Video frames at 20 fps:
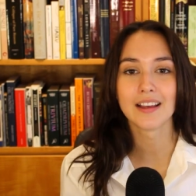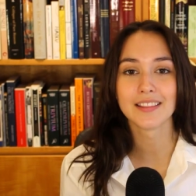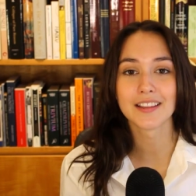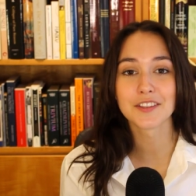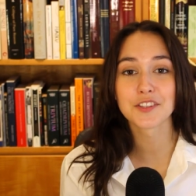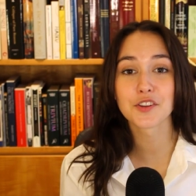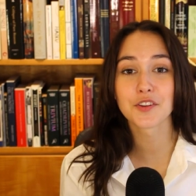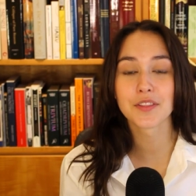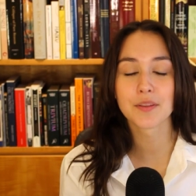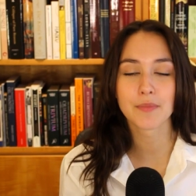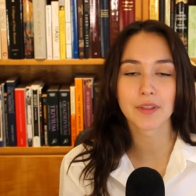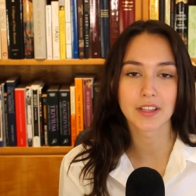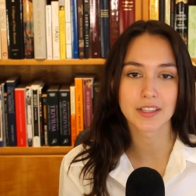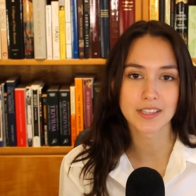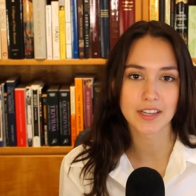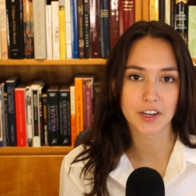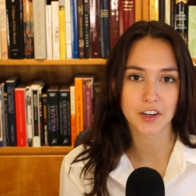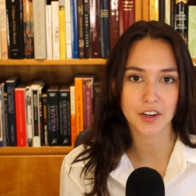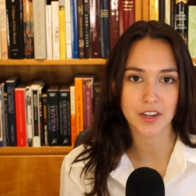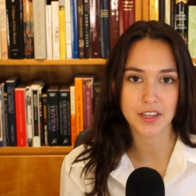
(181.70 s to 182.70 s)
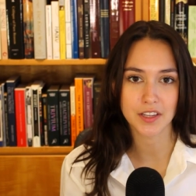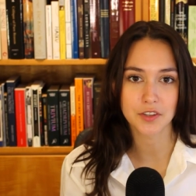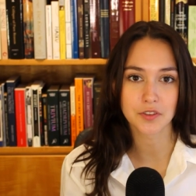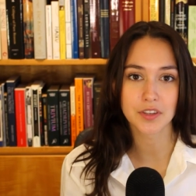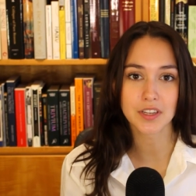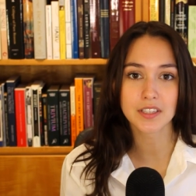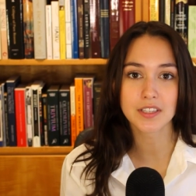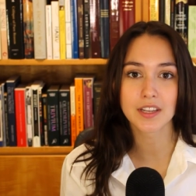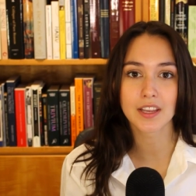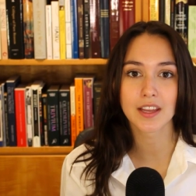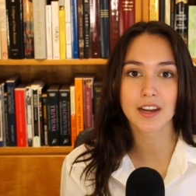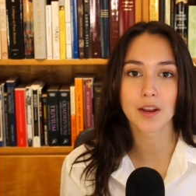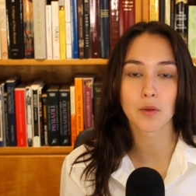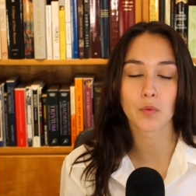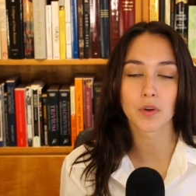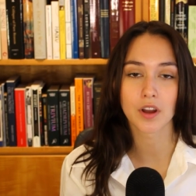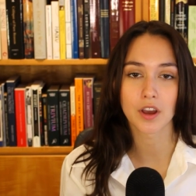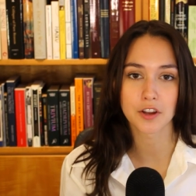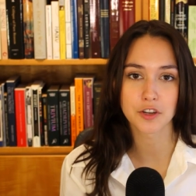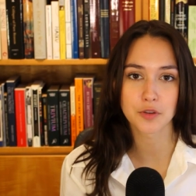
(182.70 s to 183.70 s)
Unless you're in the military, you need to get a
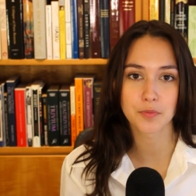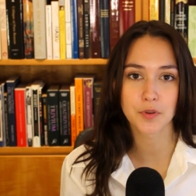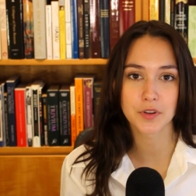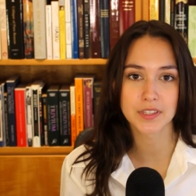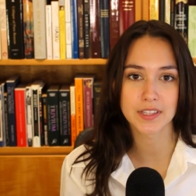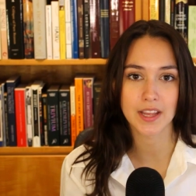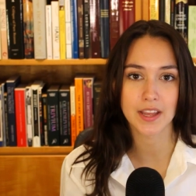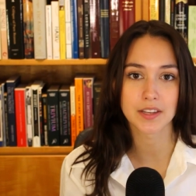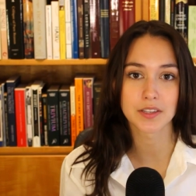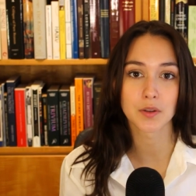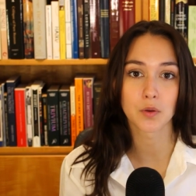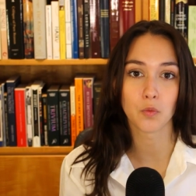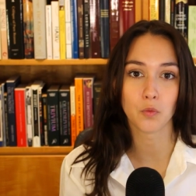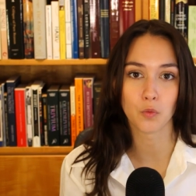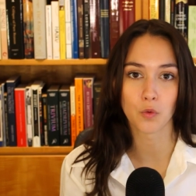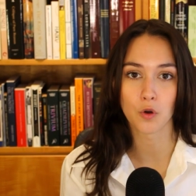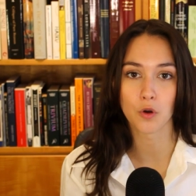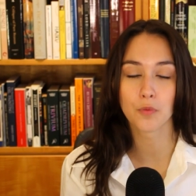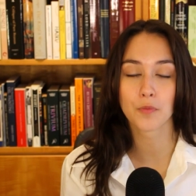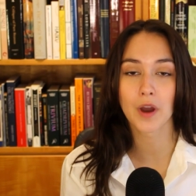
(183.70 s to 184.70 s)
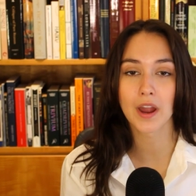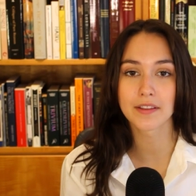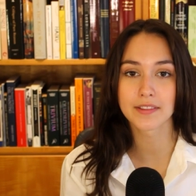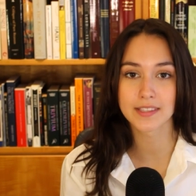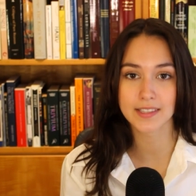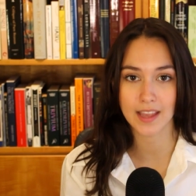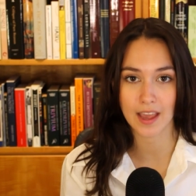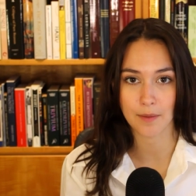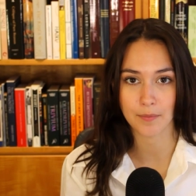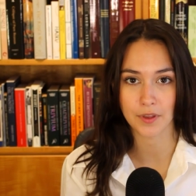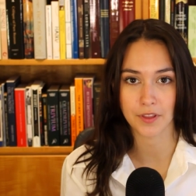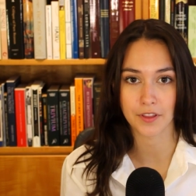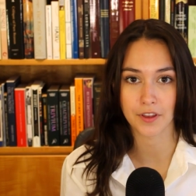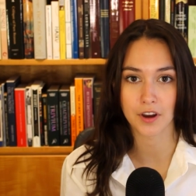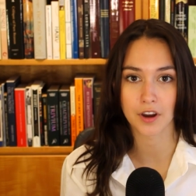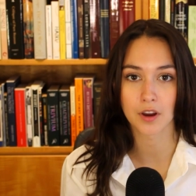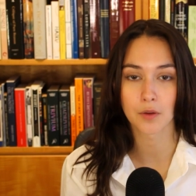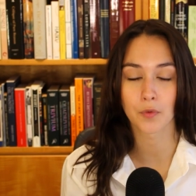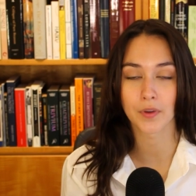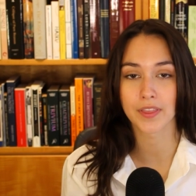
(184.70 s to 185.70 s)
100% wool brown
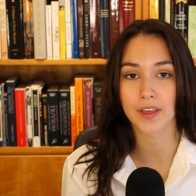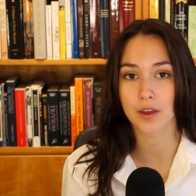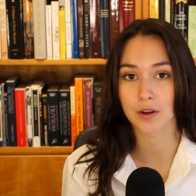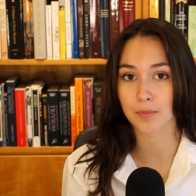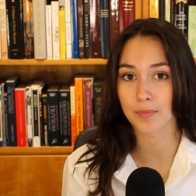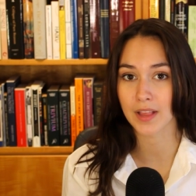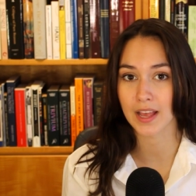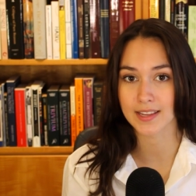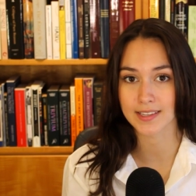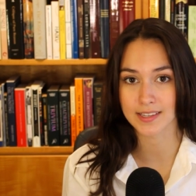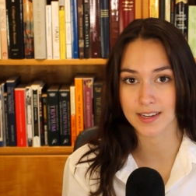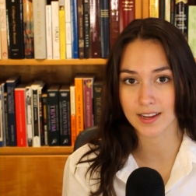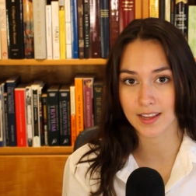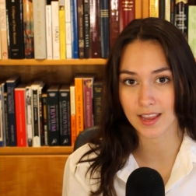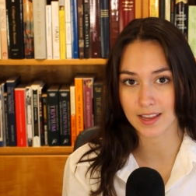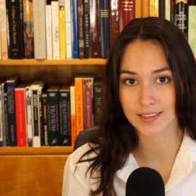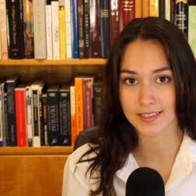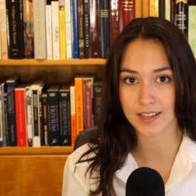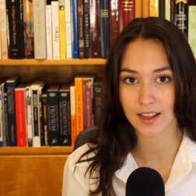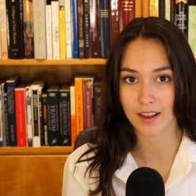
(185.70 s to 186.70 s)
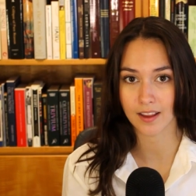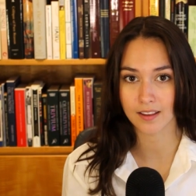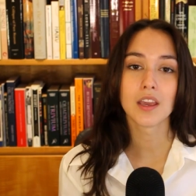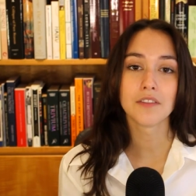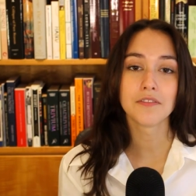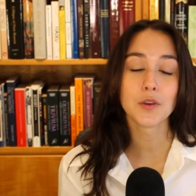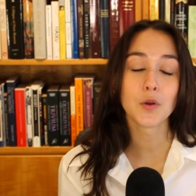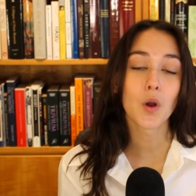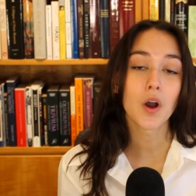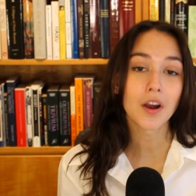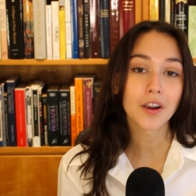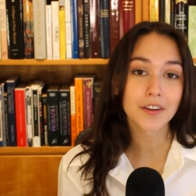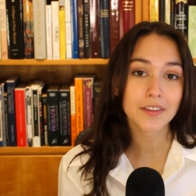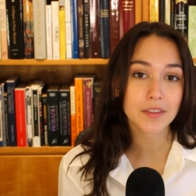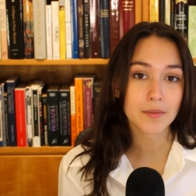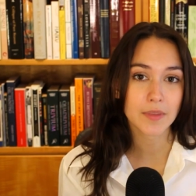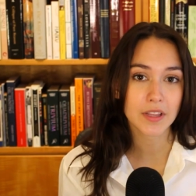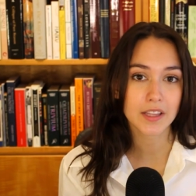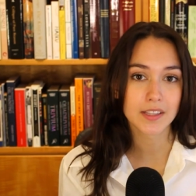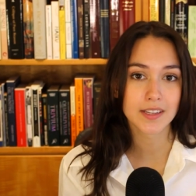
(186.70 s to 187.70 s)
scapular without a plastic casing. If you are in
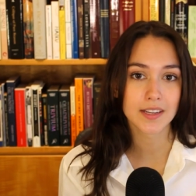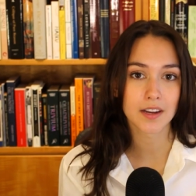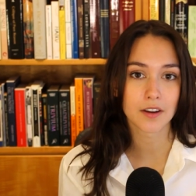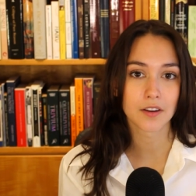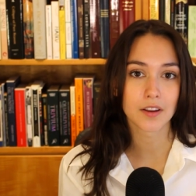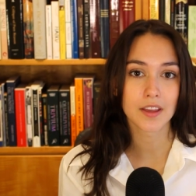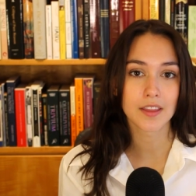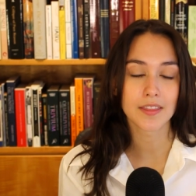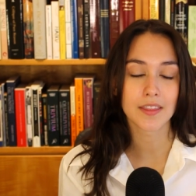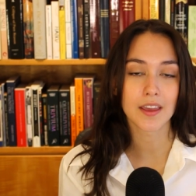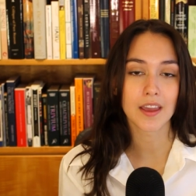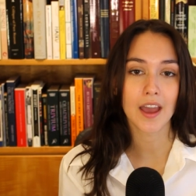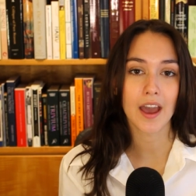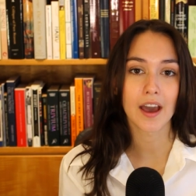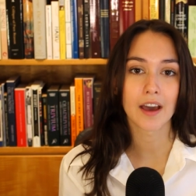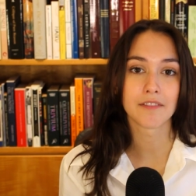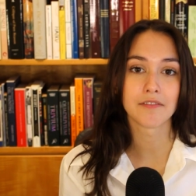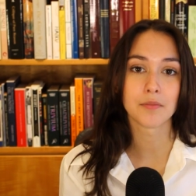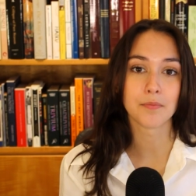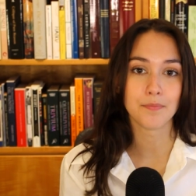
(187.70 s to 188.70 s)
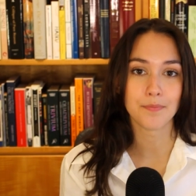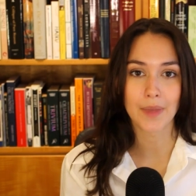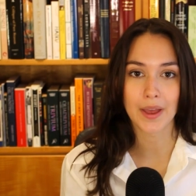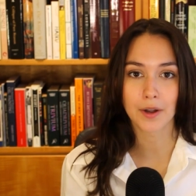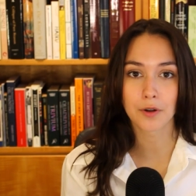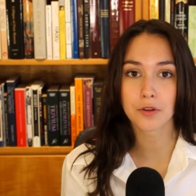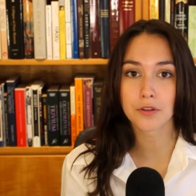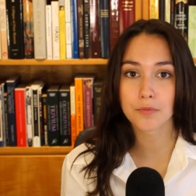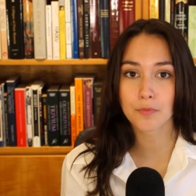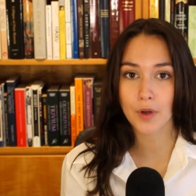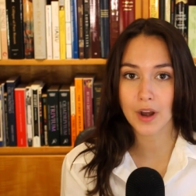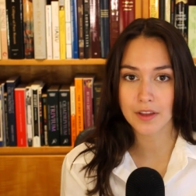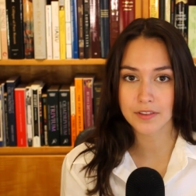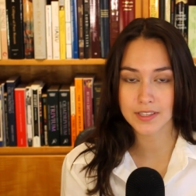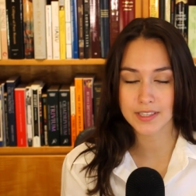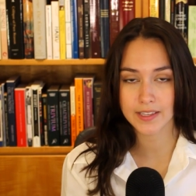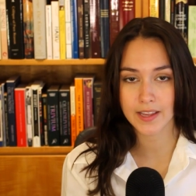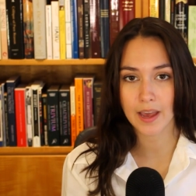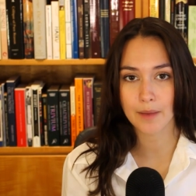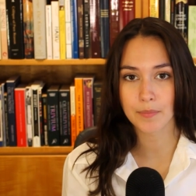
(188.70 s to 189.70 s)
the military, they have metal brown
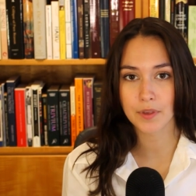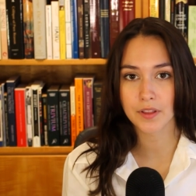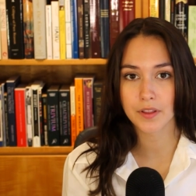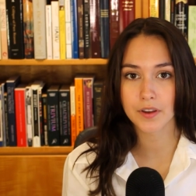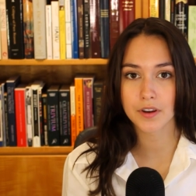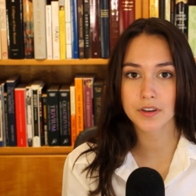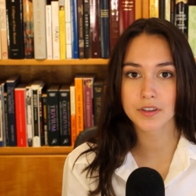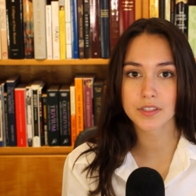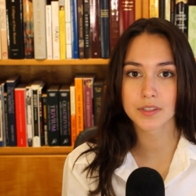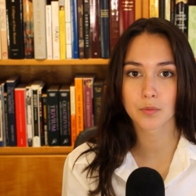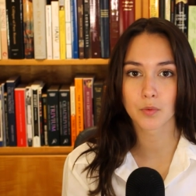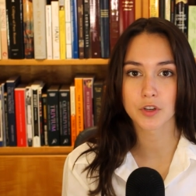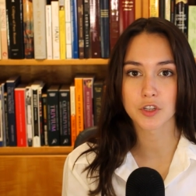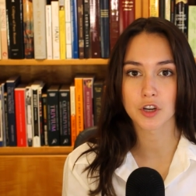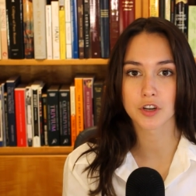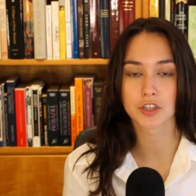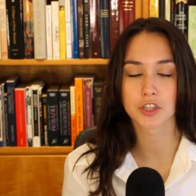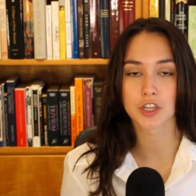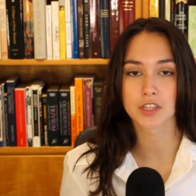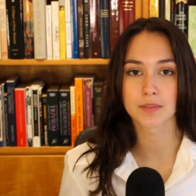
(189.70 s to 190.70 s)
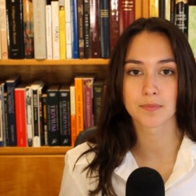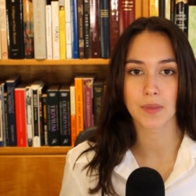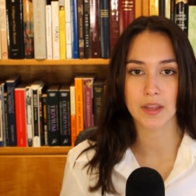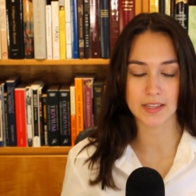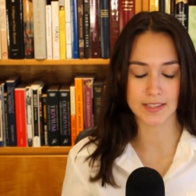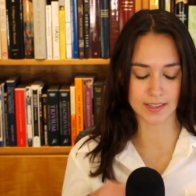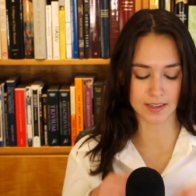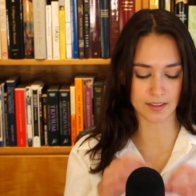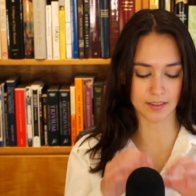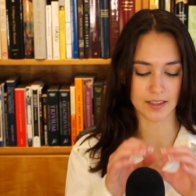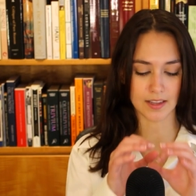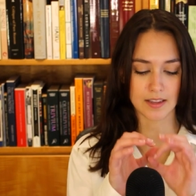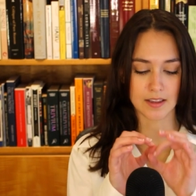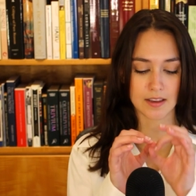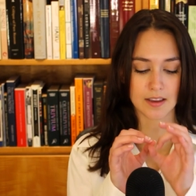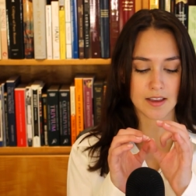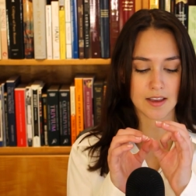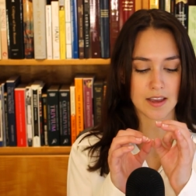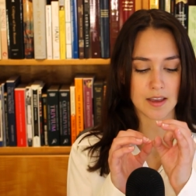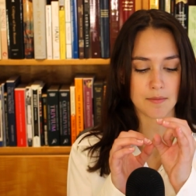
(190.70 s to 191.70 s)
scapulars, which are just
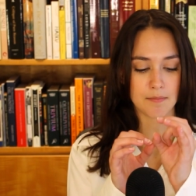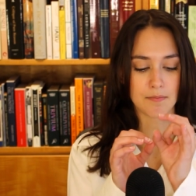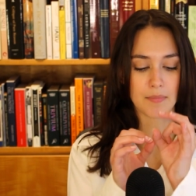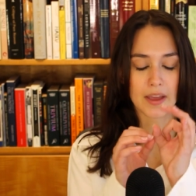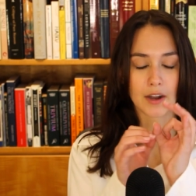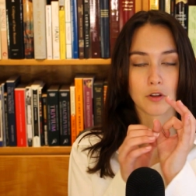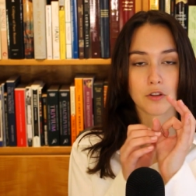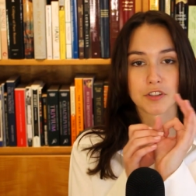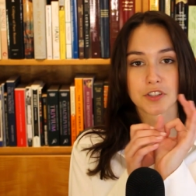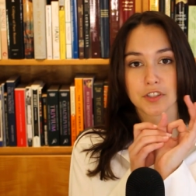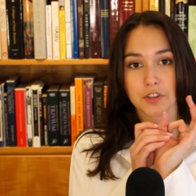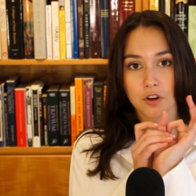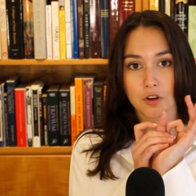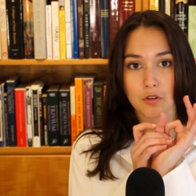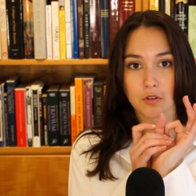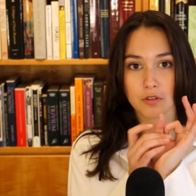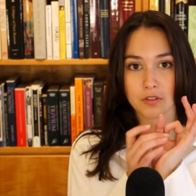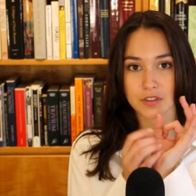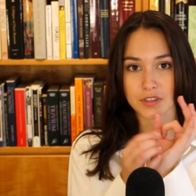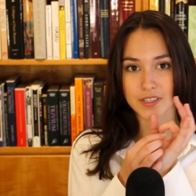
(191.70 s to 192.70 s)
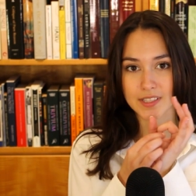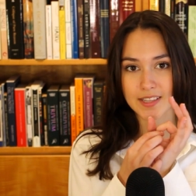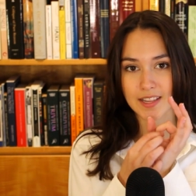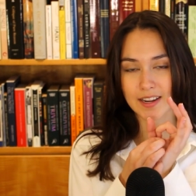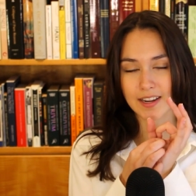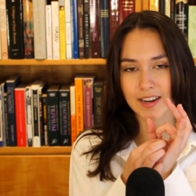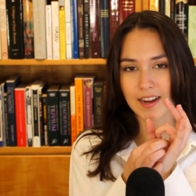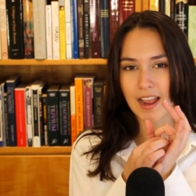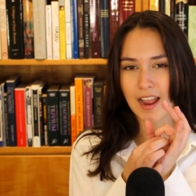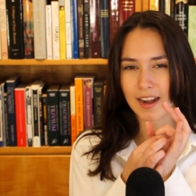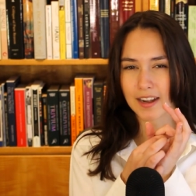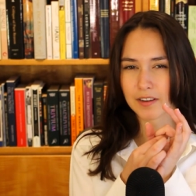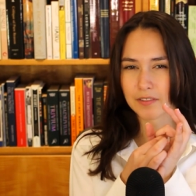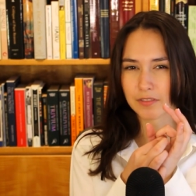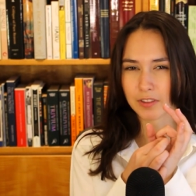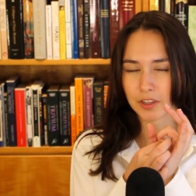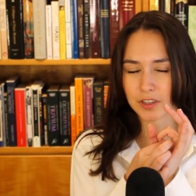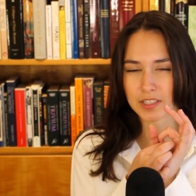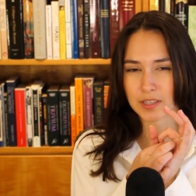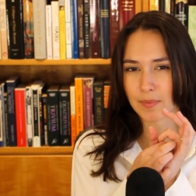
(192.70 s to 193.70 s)
basically metal circles, and it kind of
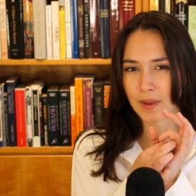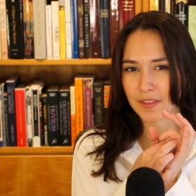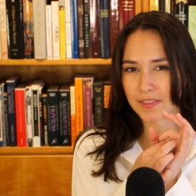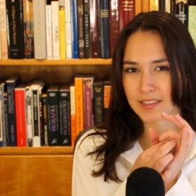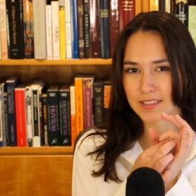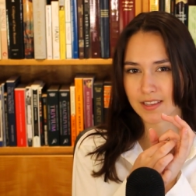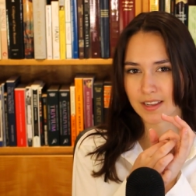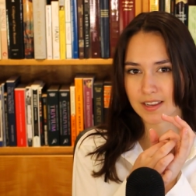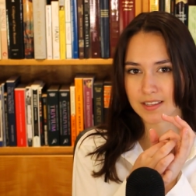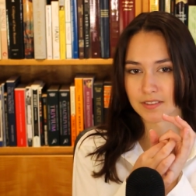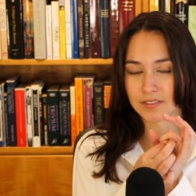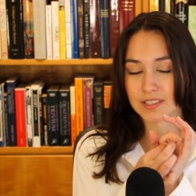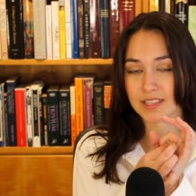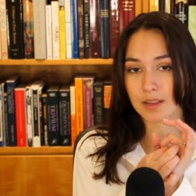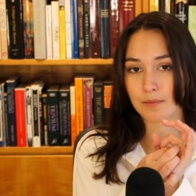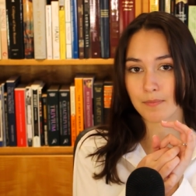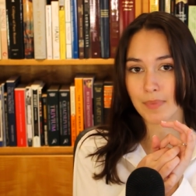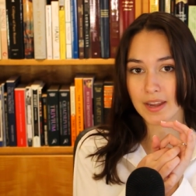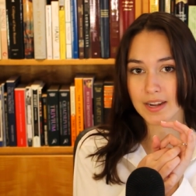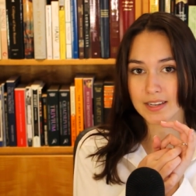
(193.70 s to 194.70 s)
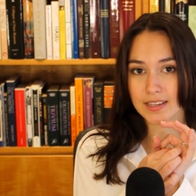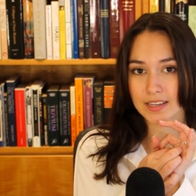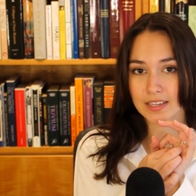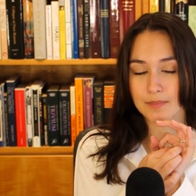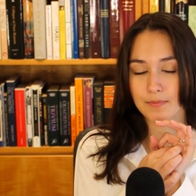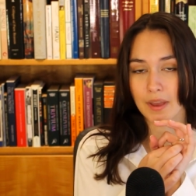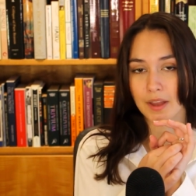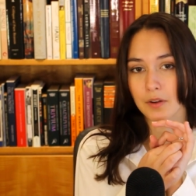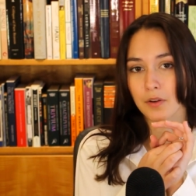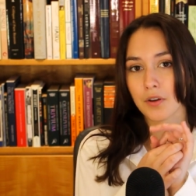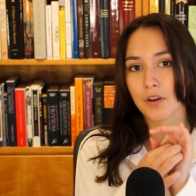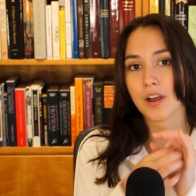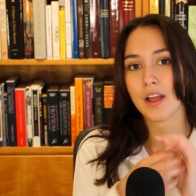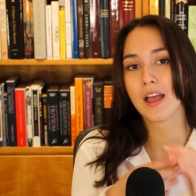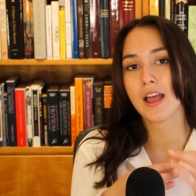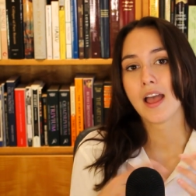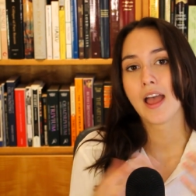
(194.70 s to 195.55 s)
looks about the size of a Saint Benedict medal,